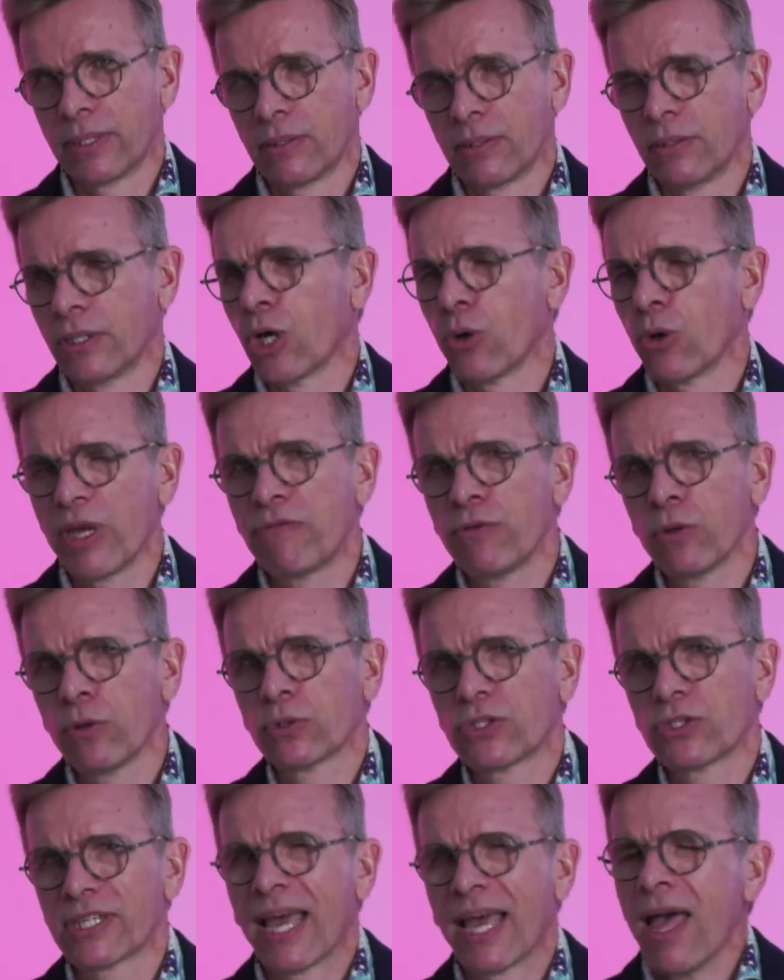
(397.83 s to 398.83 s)
You know, if you
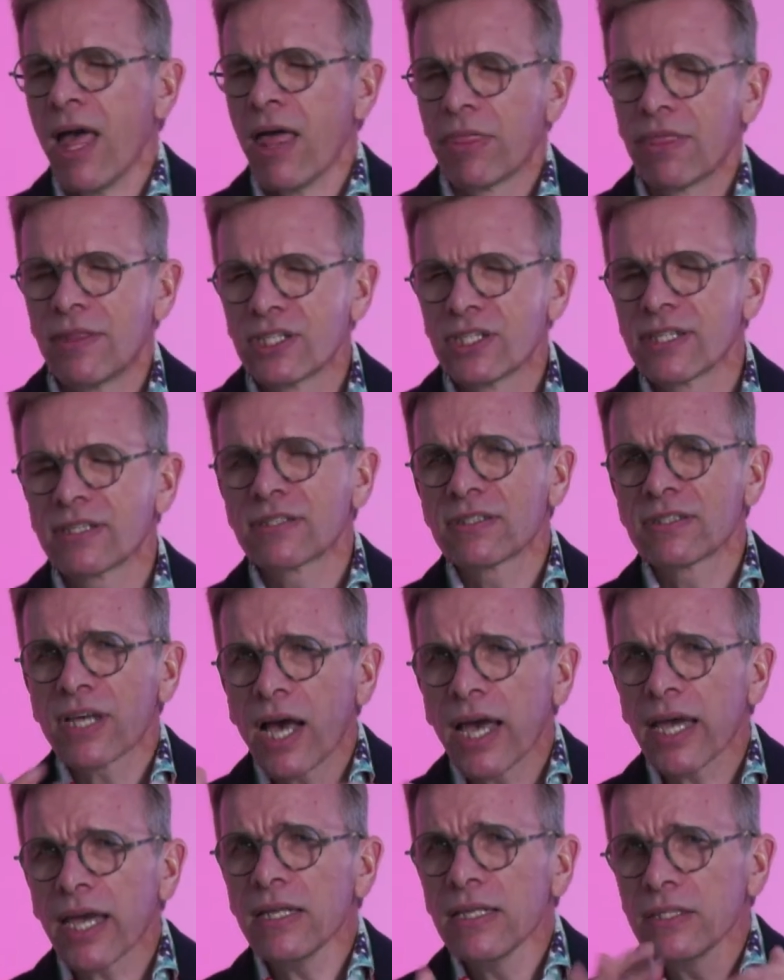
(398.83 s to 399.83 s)
could say there's a
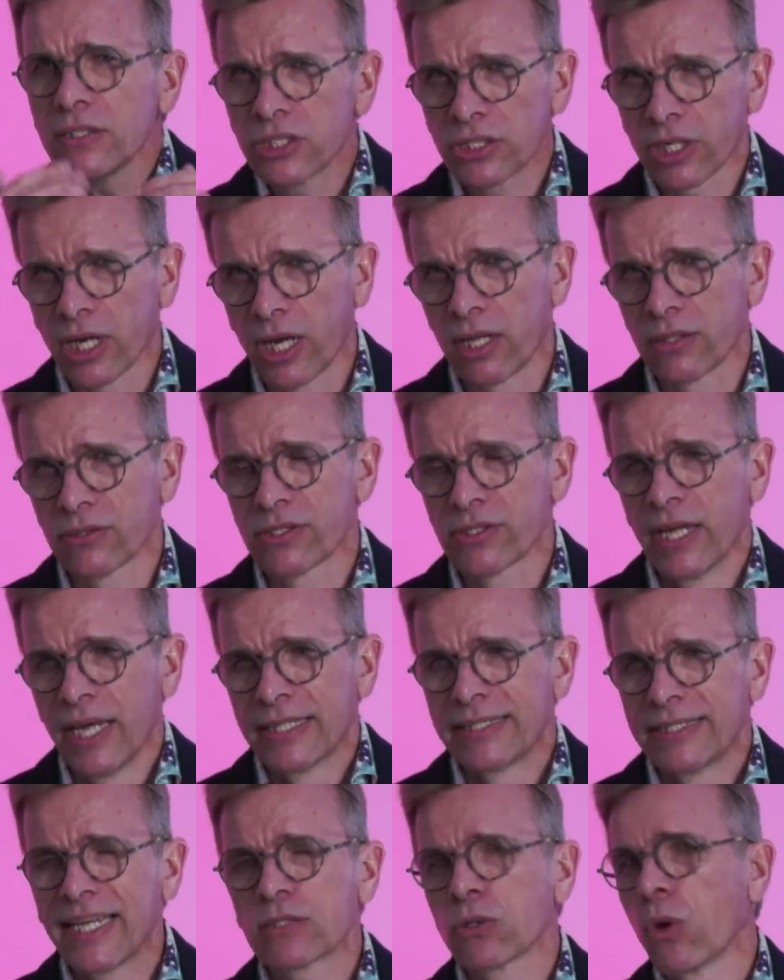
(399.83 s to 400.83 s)
tiny chance
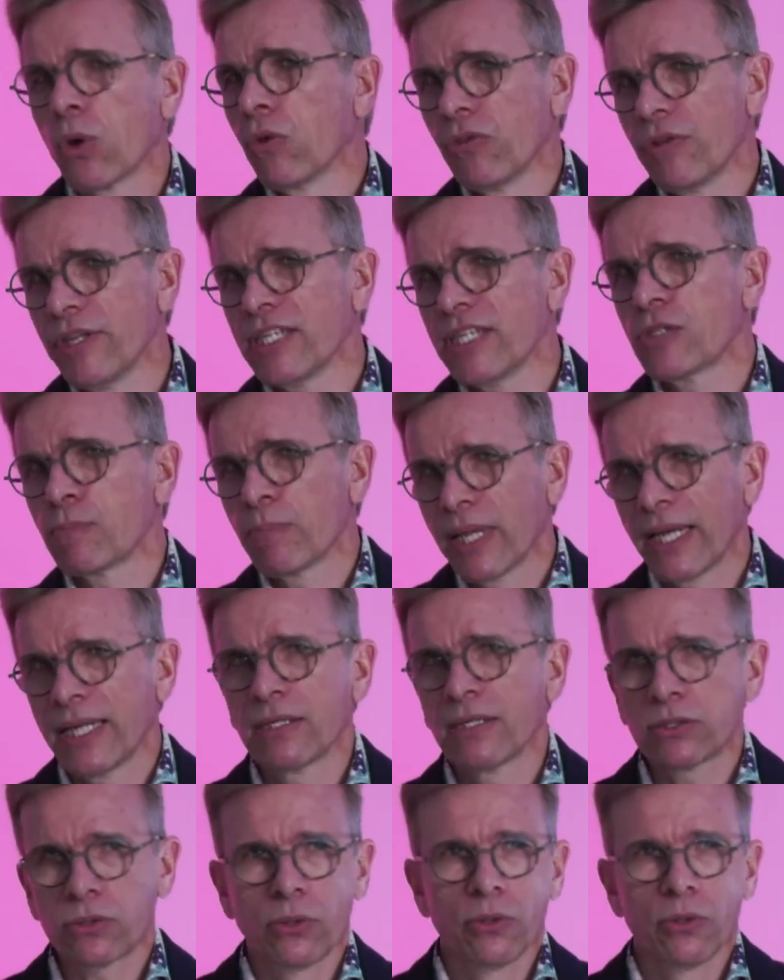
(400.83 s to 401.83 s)
that on this
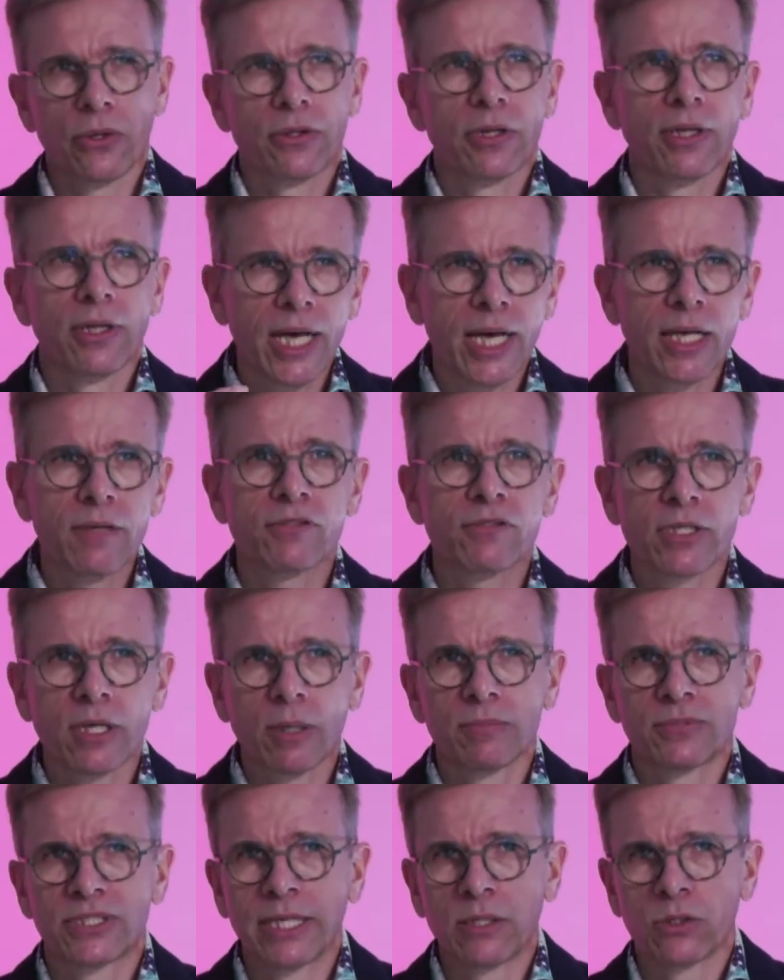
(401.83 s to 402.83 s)
planet Earth life
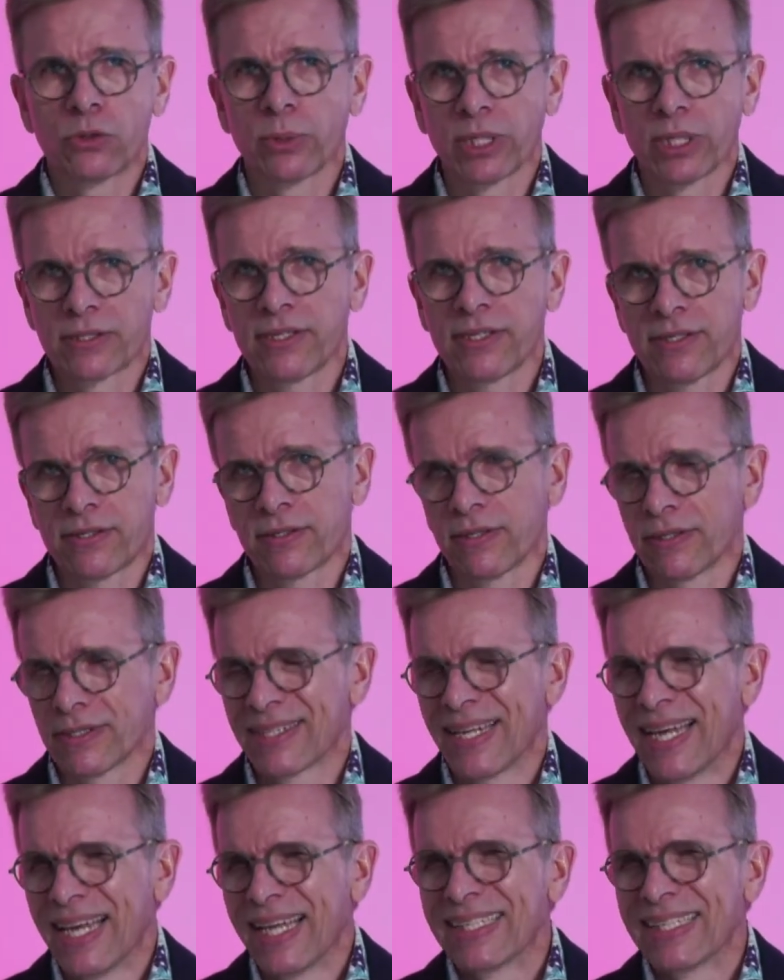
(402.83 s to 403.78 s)
comes into existence,